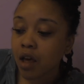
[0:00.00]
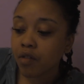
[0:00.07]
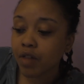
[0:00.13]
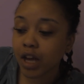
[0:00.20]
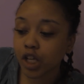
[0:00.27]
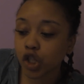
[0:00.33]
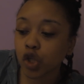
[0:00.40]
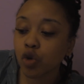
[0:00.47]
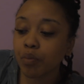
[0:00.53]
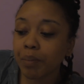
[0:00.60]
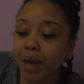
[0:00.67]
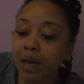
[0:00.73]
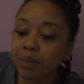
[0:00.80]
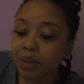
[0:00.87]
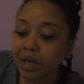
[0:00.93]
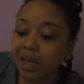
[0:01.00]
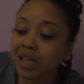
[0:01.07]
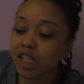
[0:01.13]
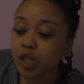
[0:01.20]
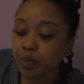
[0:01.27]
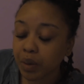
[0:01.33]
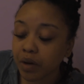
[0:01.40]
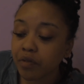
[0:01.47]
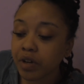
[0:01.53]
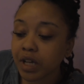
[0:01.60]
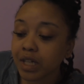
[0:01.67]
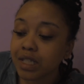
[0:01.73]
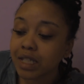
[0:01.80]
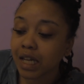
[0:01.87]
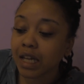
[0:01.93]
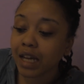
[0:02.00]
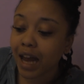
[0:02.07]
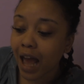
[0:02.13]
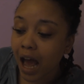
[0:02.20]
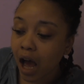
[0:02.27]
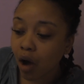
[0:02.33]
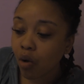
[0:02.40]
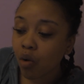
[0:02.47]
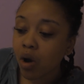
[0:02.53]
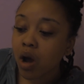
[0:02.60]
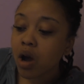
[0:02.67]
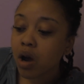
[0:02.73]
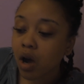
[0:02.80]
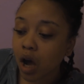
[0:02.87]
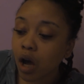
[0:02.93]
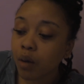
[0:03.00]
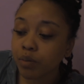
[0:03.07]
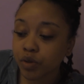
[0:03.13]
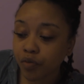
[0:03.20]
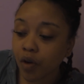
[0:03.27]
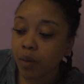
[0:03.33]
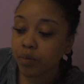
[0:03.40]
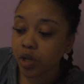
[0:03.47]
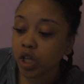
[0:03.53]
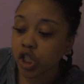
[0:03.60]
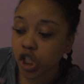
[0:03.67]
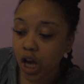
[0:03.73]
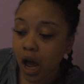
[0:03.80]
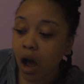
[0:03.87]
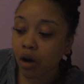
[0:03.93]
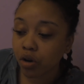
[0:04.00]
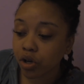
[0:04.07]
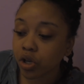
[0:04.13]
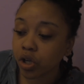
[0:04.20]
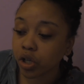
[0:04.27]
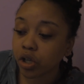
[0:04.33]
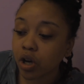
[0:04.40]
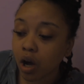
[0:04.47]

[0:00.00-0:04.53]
that you may be experiencing now comes from your childhood,